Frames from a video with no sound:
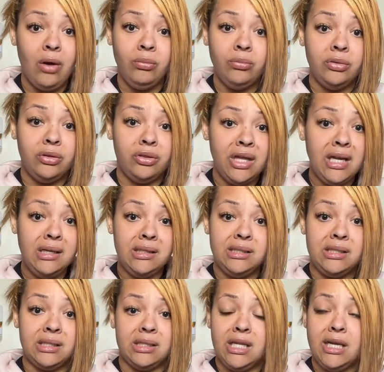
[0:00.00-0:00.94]
I don't
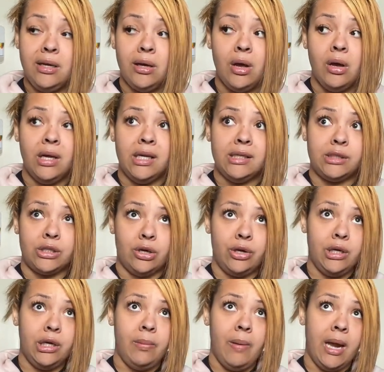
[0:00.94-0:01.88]
think, is
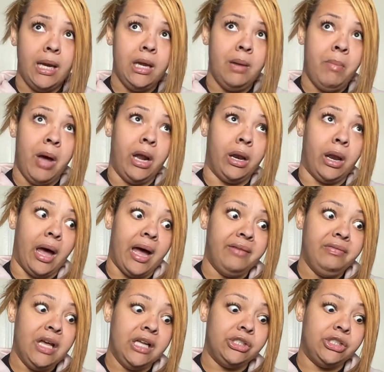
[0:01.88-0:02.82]
there anybody in my
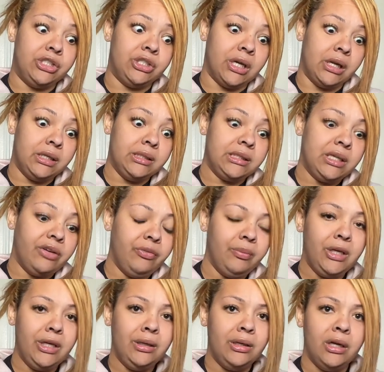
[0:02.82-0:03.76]
life that's jealous
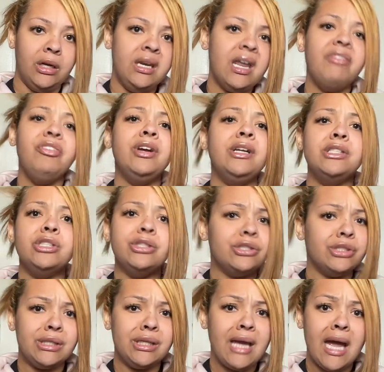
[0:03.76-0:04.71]
of me? Never
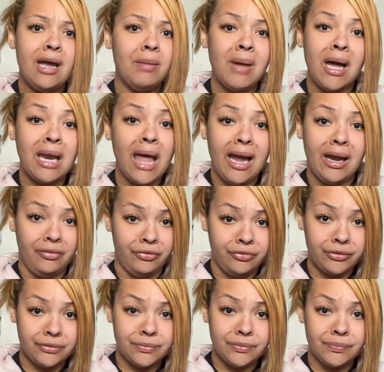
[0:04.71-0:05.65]
enters a day in my
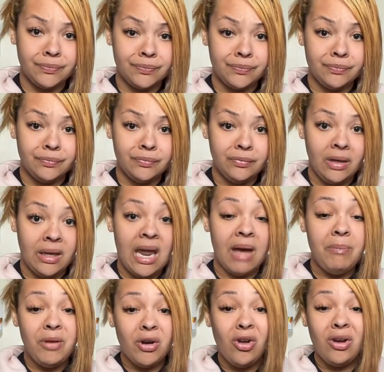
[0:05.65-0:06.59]
life.
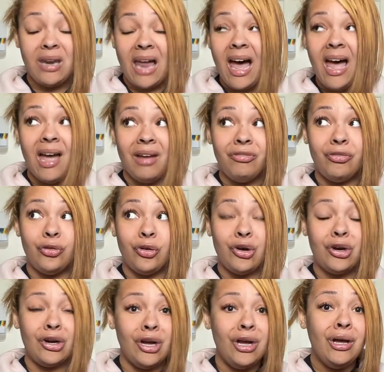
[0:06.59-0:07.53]
And I've been on live
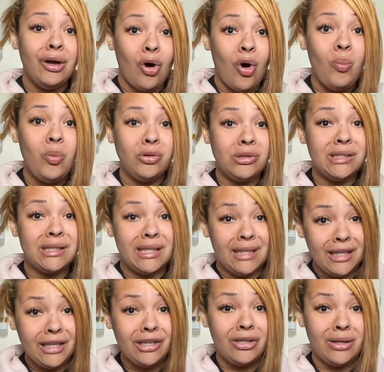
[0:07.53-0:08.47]
for
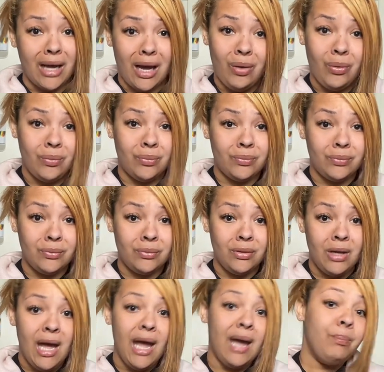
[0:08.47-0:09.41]
almost a year now.
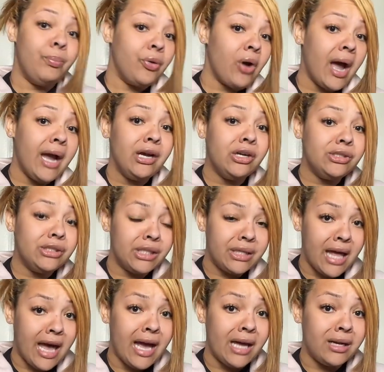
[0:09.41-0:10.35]
And prior
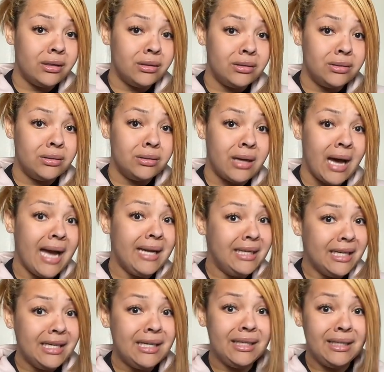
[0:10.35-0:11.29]
to that,
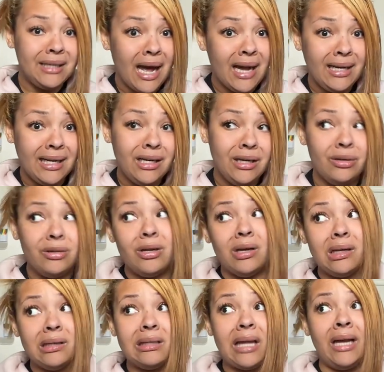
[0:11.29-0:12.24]
I did
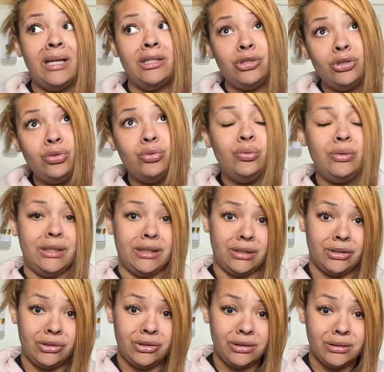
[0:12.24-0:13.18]
it like 2
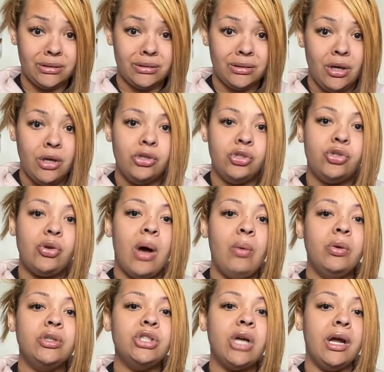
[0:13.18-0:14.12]
years. So
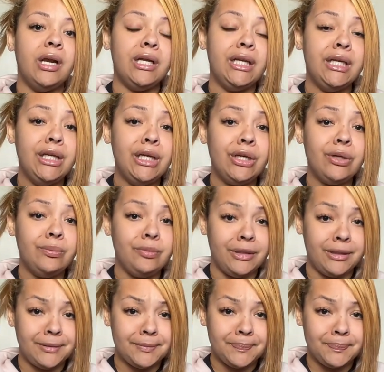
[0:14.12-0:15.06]
I want y'all to hear
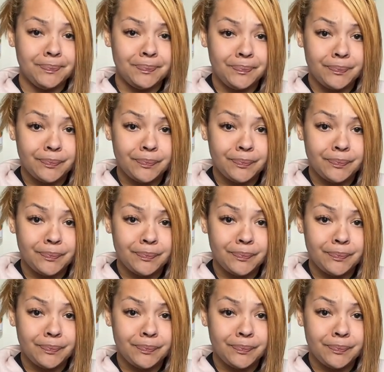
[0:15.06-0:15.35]
me.